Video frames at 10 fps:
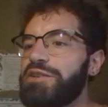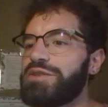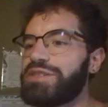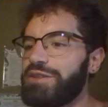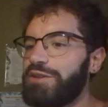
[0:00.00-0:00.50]

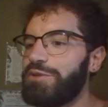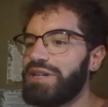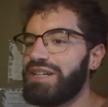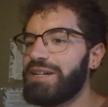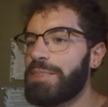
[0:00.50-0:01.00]
So
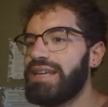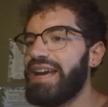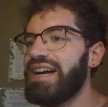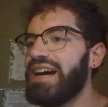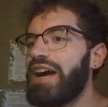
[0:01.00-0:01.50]
uh,
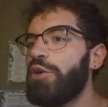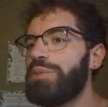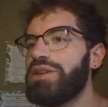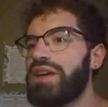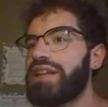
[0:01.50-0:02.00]
yeah, I hope
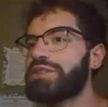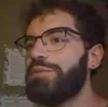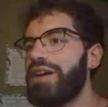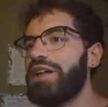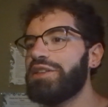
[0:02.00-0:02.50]
that you could get some
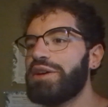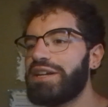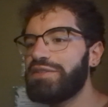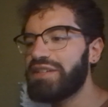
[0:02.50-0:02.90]
value out of